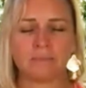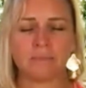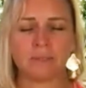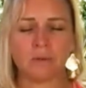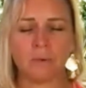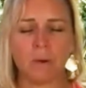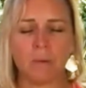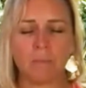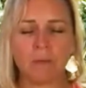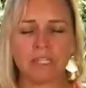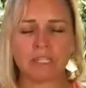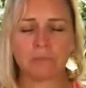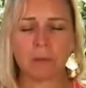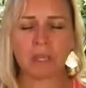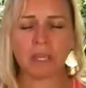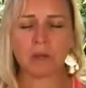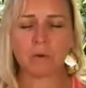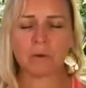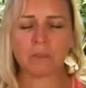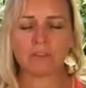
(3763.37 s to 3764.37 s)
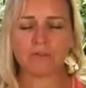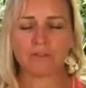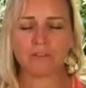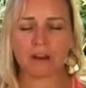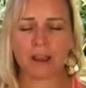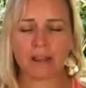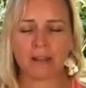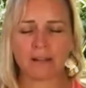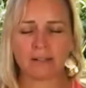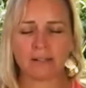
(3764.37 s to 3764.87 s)
when we speak with
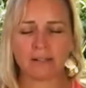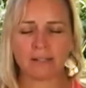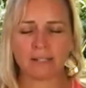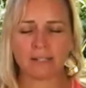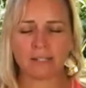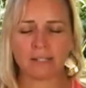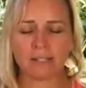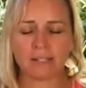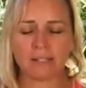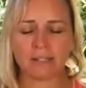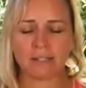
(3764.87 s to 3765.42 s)
friends.